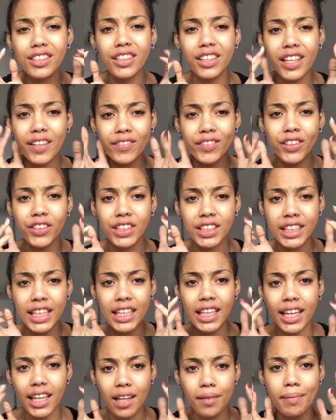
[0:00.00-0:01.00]
You're giving your
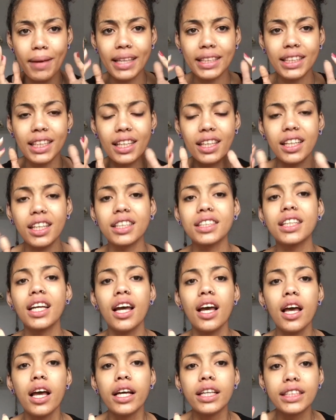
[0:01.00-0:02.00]
skin like a massage,
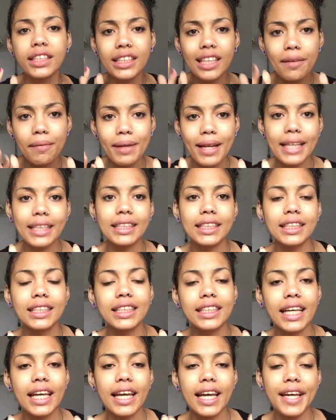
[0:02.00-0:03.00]
stimulating the
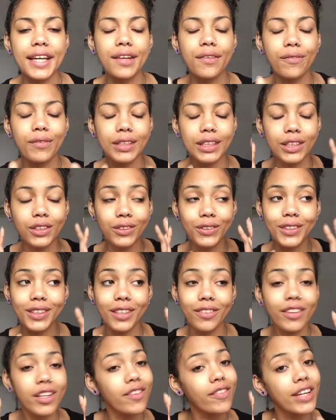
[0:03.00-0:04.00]
skin, which is also
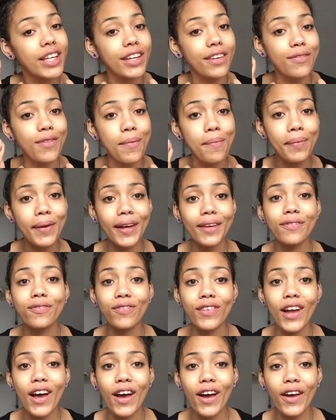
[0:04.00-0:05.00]
really, really good for blood
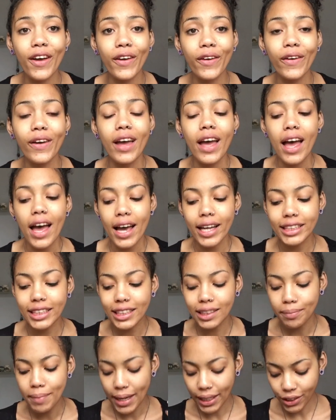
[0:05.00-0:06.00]
flow and
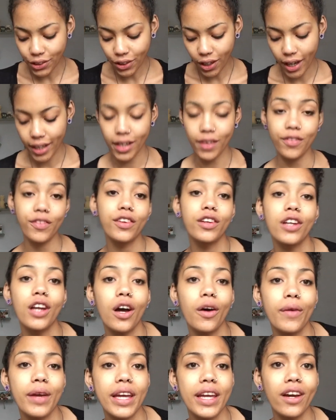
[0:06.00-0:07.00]
just makes you kind of
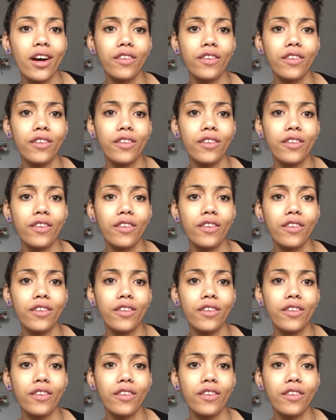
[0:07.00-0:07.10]
glowy,